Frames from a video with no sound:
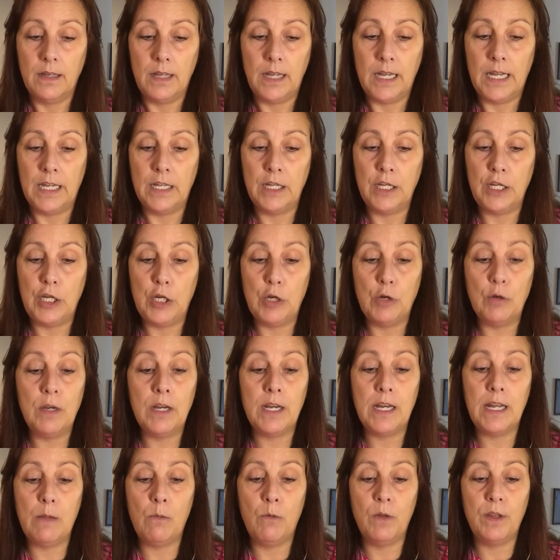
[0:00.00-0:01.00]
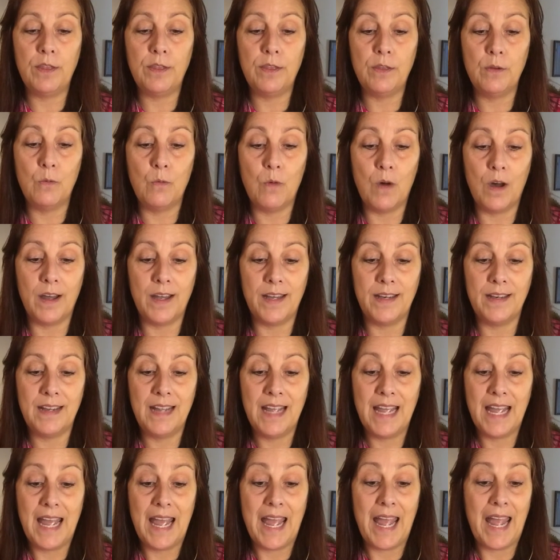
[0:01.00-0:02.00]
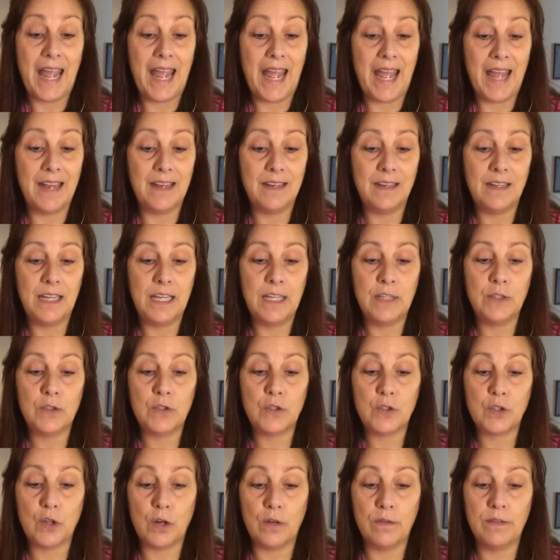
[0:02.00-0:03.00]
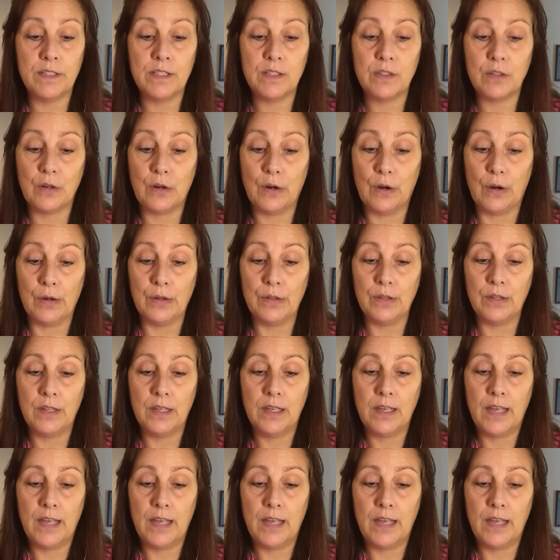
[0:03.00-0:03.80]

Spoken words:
in unity with the One, and in service to Earth